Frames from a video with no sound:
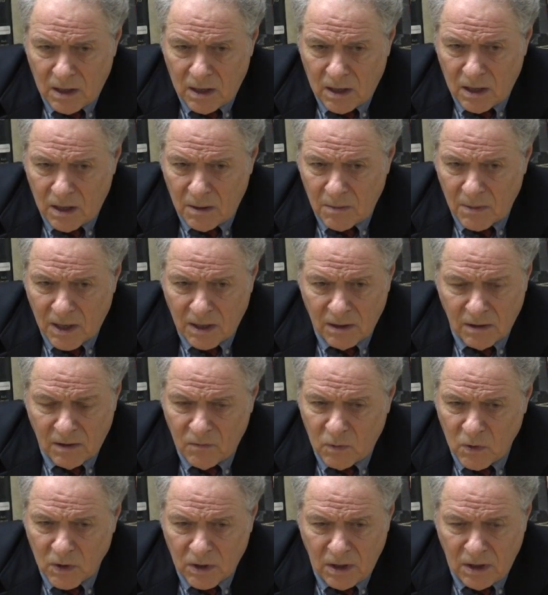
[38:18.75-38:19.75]
Um, I
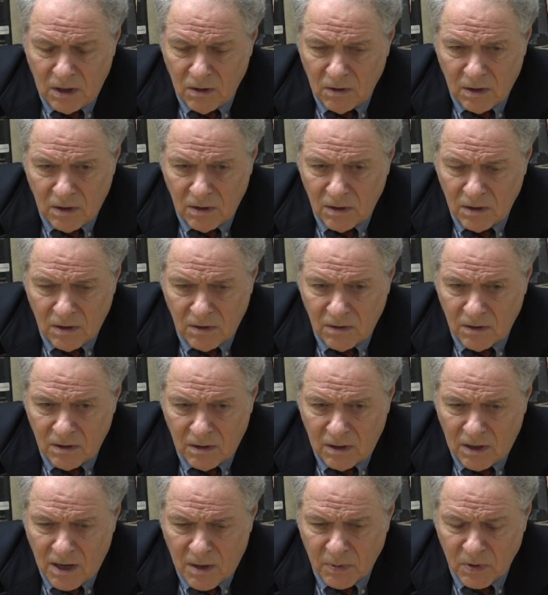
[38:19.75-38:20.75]
love working here. The, the,
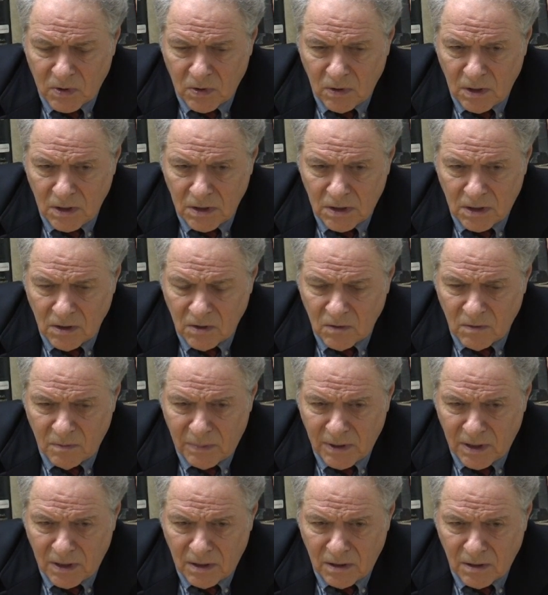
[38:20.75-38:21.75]
the opportunities here have
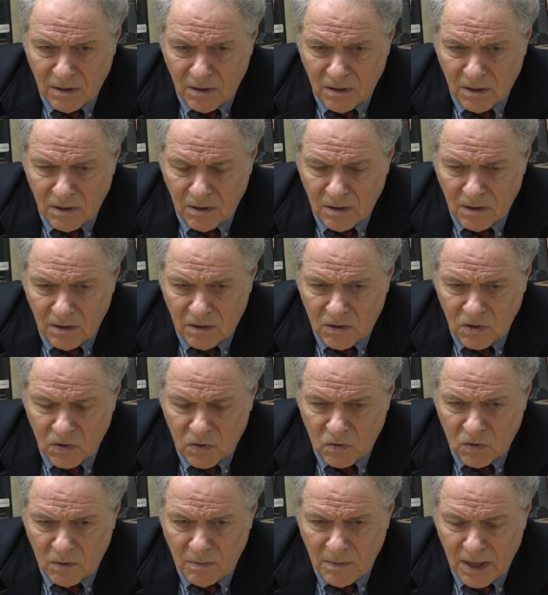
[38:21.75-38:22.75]
been uh, uh,
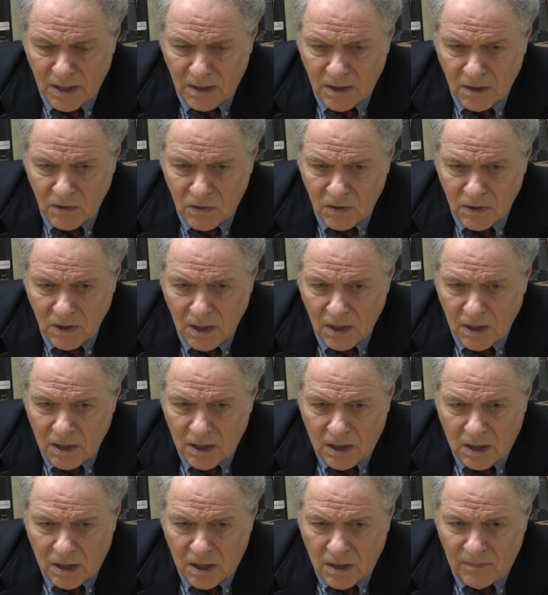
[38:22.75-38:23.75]
just tremendous.
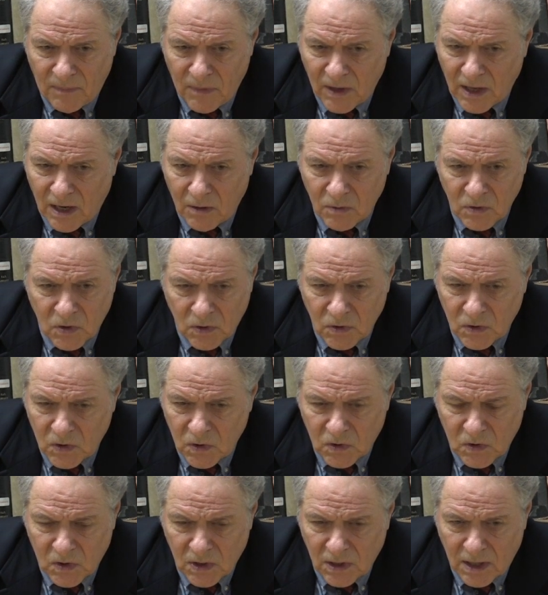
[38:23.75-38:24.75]
Um, I was
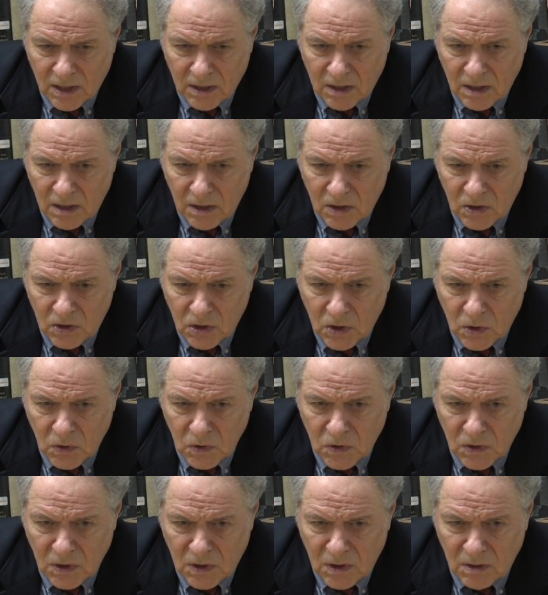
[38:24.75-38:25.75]
also selected and
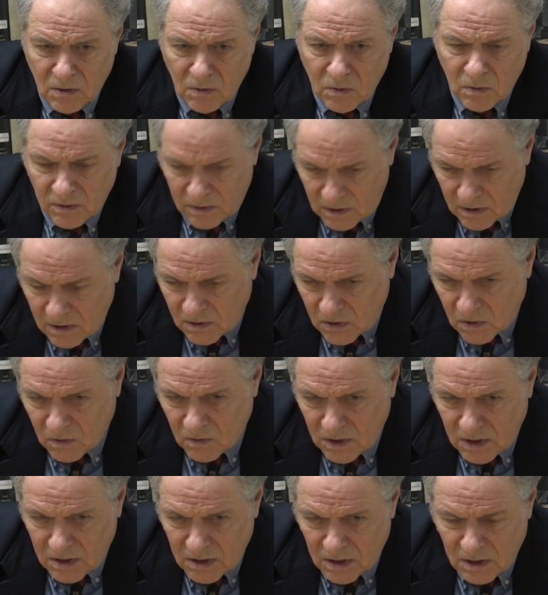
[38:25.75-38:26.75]
chosen, well, there's a
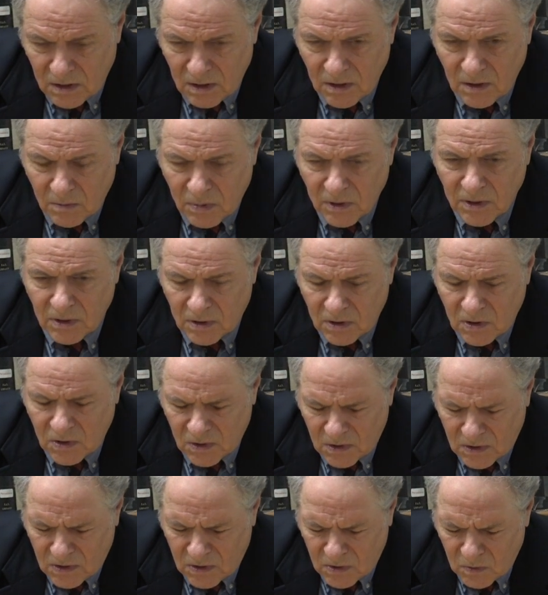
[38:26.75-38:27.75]
reason, but
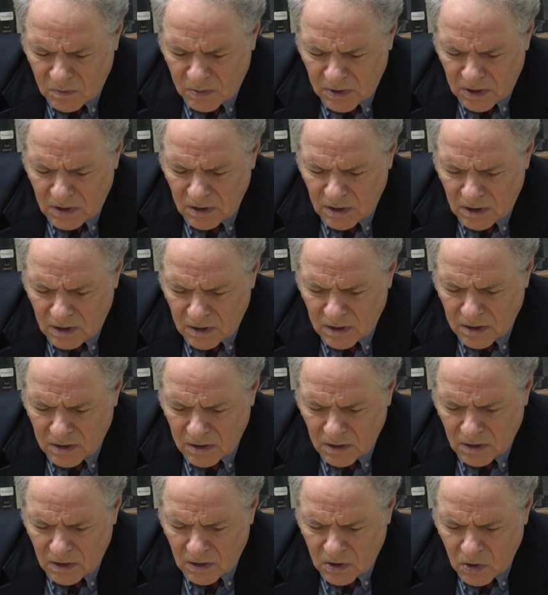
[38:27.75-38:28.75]
to be the
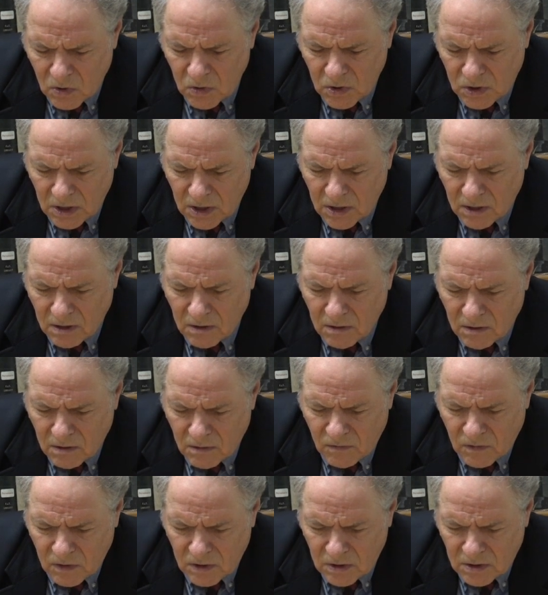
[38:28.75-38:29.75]
uh, co chair
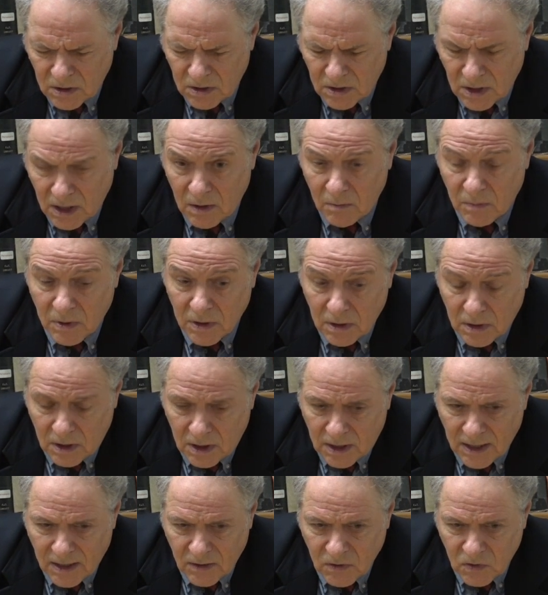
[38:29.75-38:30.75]
of the Sustainability
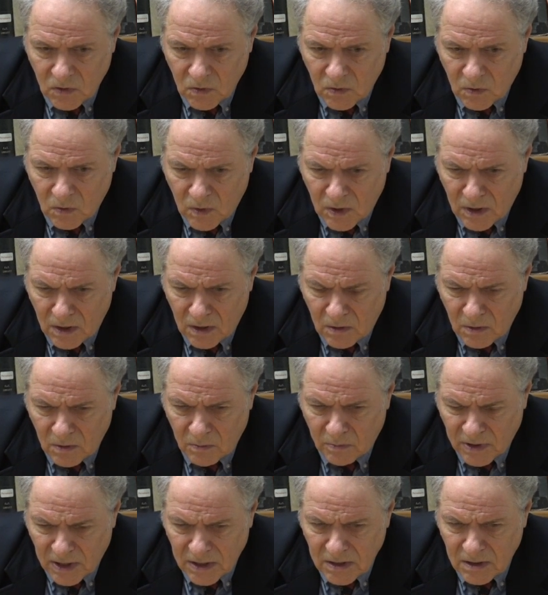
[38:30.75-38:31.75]
Council when the
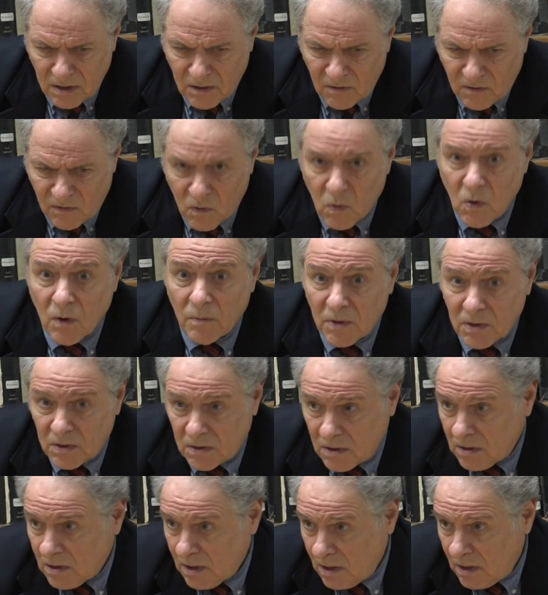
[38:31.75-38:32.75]
president formed the
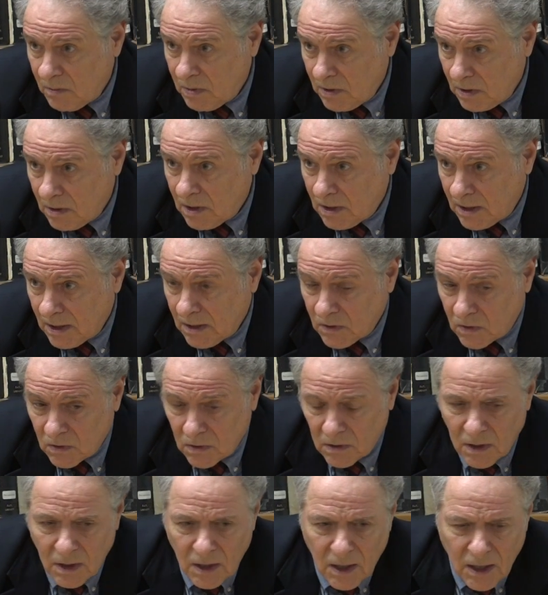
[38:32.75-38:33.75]
Sustainability Council.
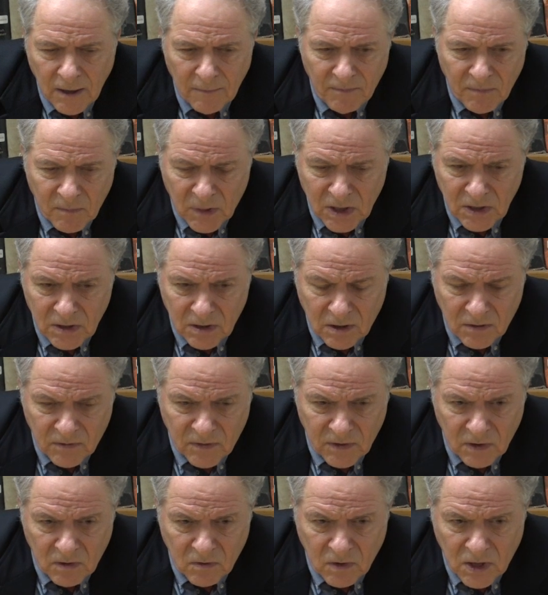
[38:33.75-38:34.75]
Mm -hmm.
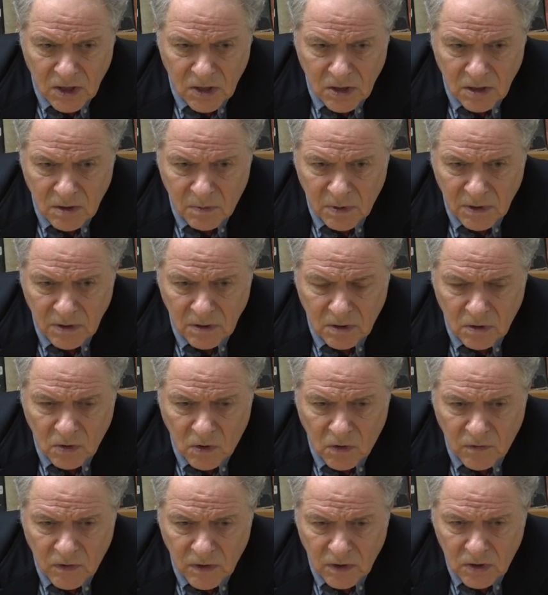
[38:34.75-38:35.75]
Myself and Grazyna
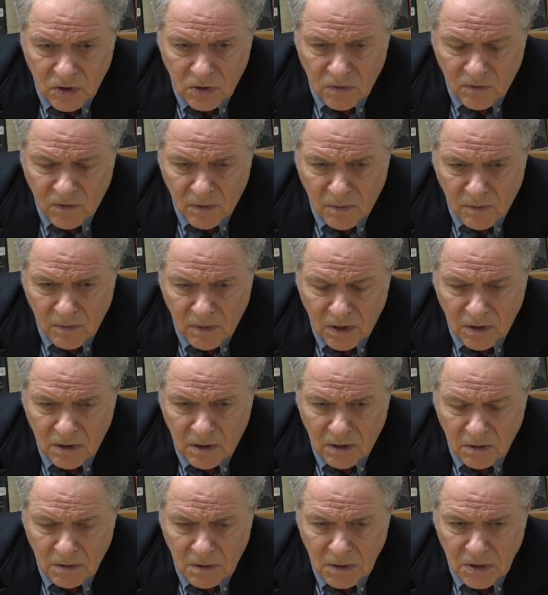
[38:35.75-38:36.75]
Pilatowicz from
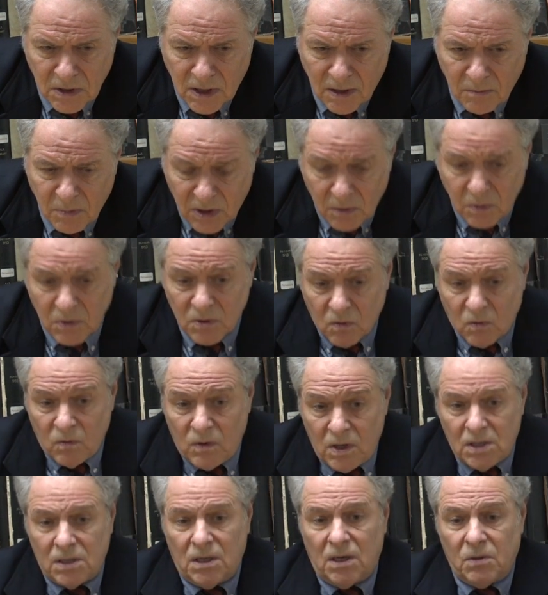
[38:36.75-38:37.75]
Interior Design. But there was a
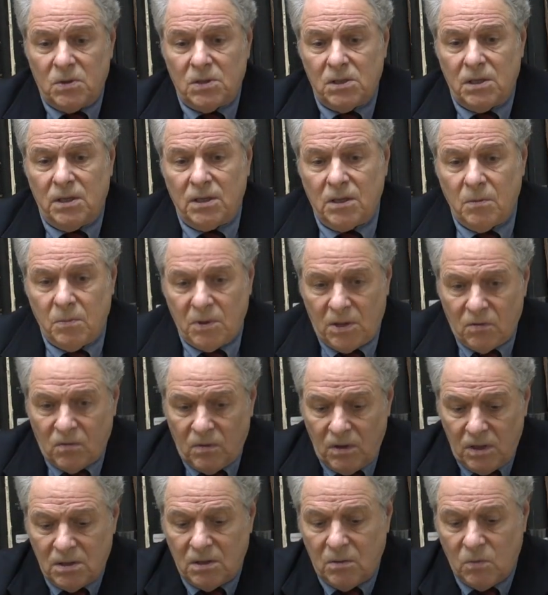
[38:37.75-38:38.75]
reason I was selected, but the
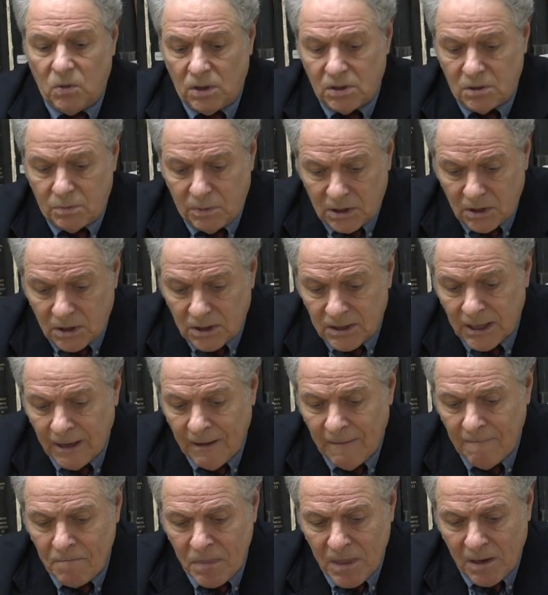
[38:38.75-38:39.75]
reason was because
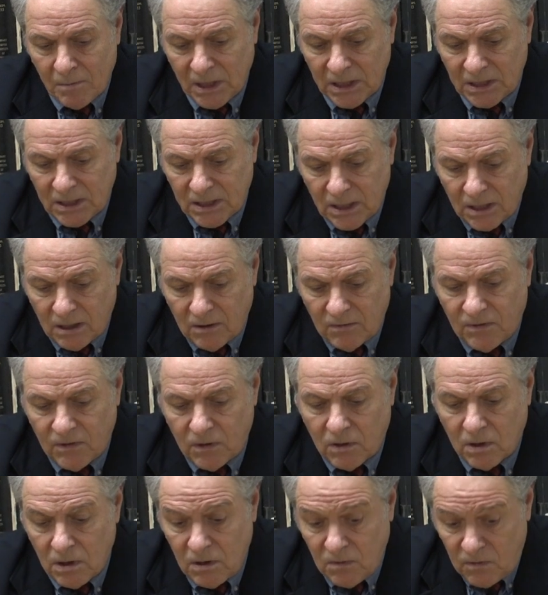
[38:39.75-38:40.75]
myself,
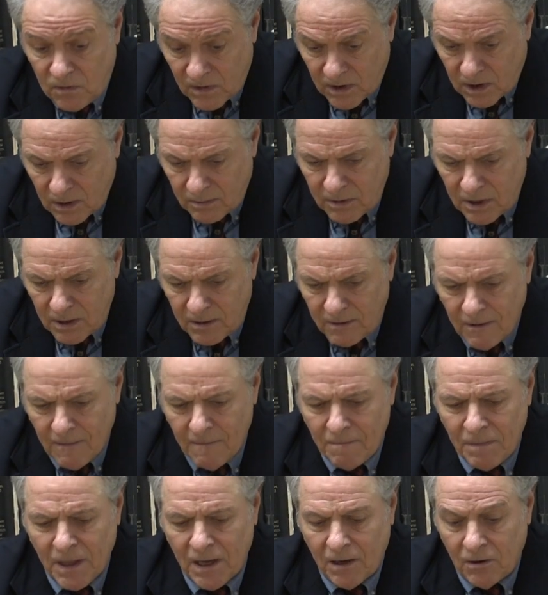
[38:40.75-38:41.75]
Artie Feldman,
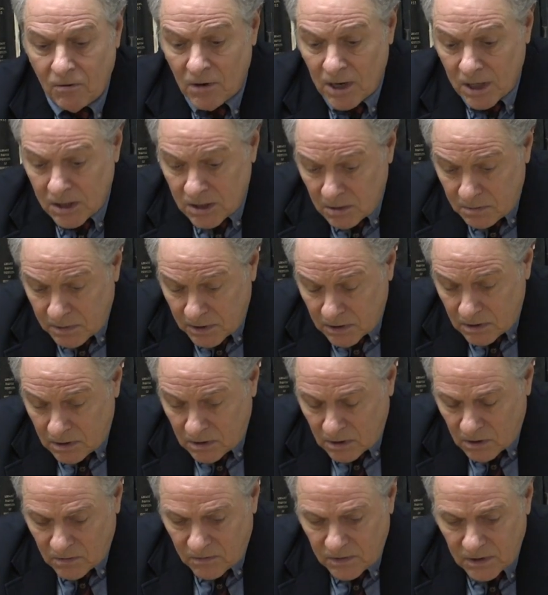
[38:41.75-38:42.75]
Grazyna
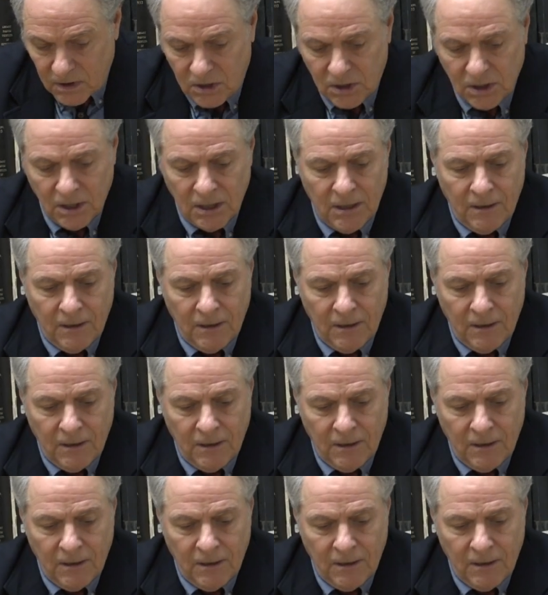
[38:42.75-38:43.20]
Pilatowicz,